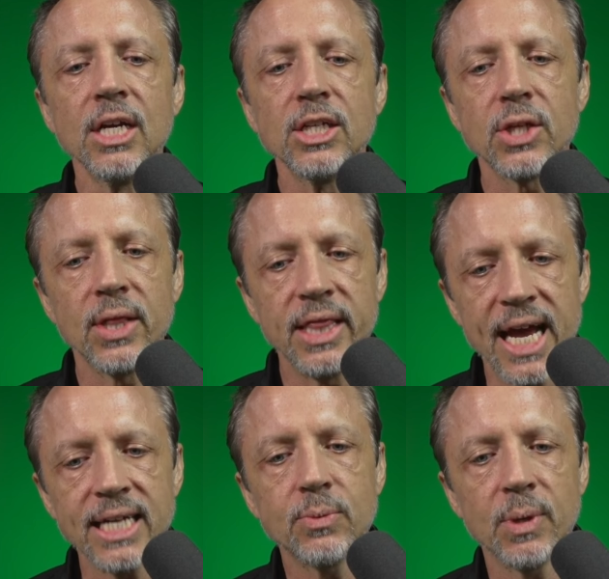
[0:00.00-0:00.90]
So
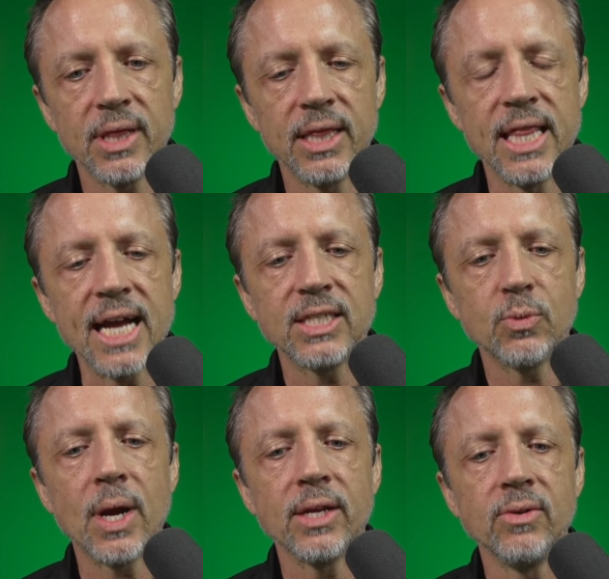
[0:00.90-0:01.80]
that's what that's
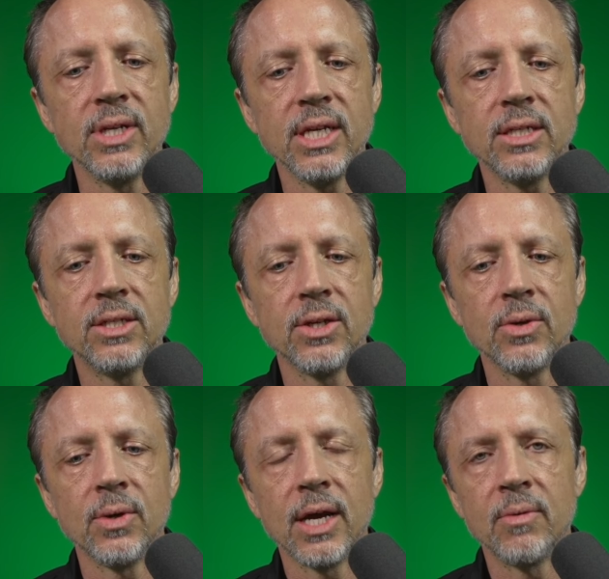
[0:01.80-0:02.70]
why you need
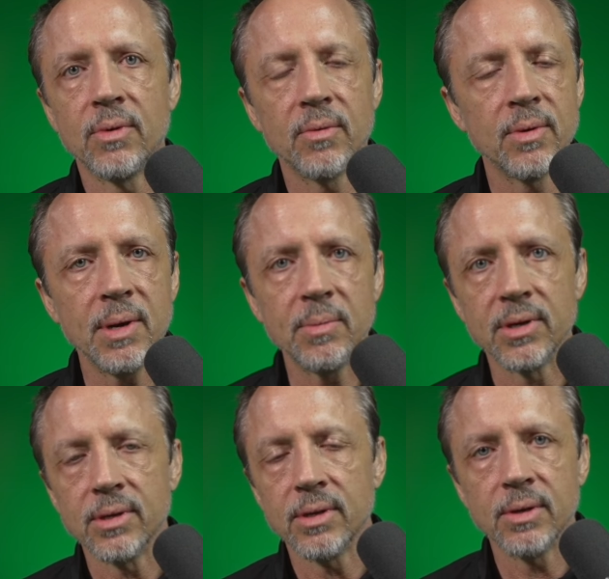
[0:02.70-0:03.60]
to and
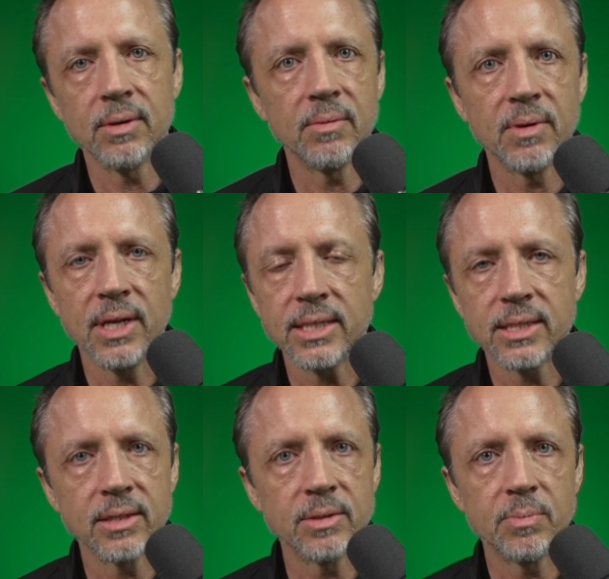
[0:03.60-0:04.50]
remember yes
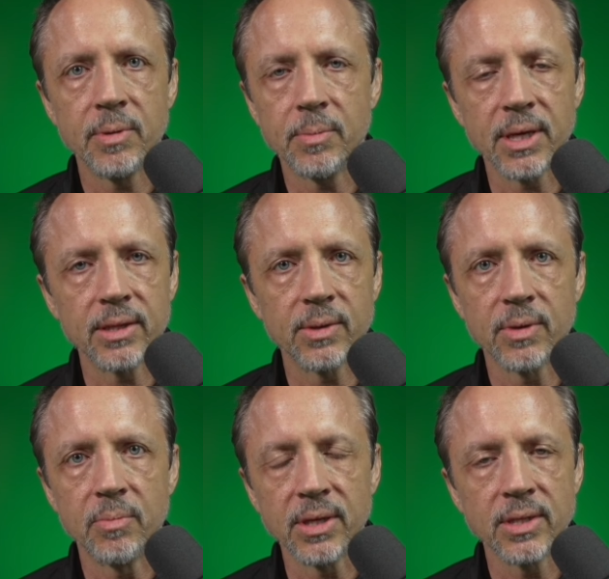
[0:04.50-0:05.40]
there's people out there
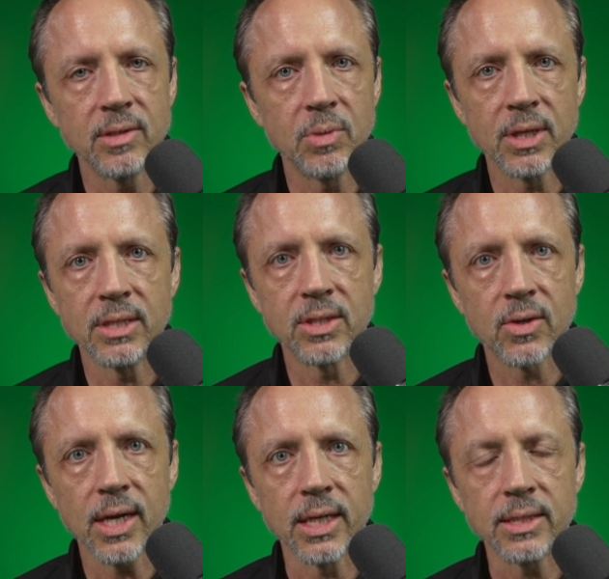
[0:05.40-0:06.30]
with billions and billions of
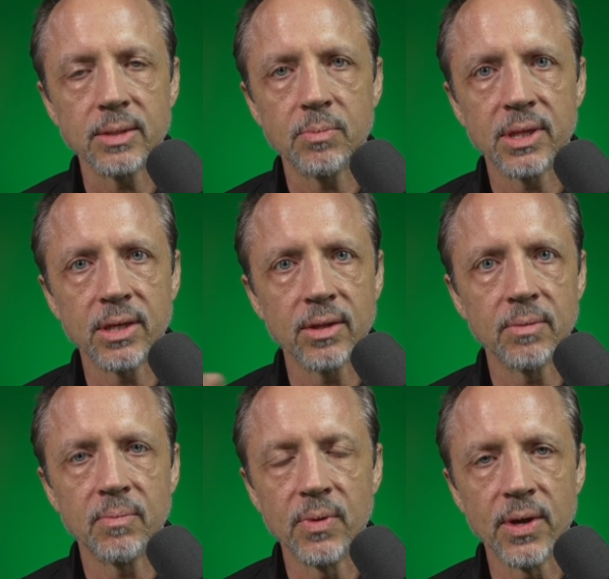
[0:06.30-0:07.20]
credits but they're the
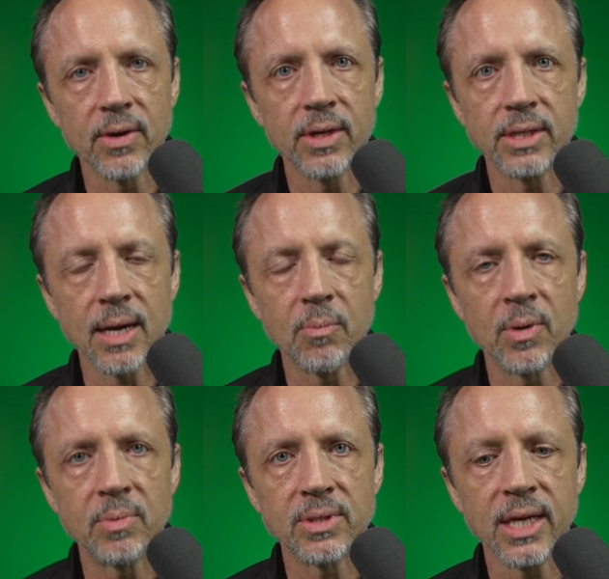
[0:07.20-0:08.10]
they're the top
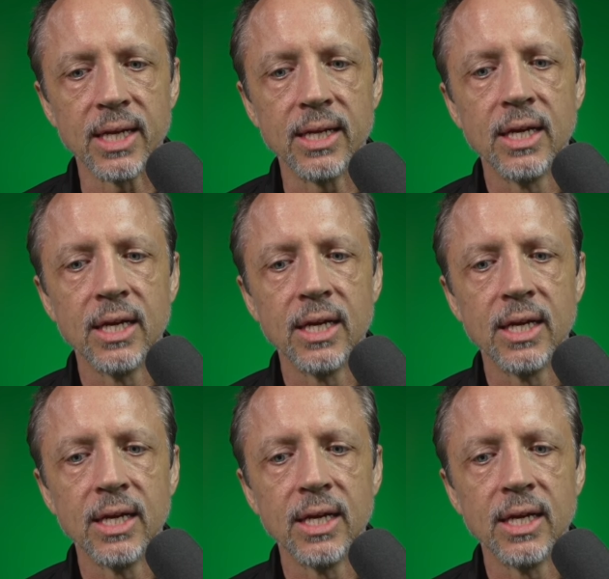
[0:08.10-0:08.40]
1%.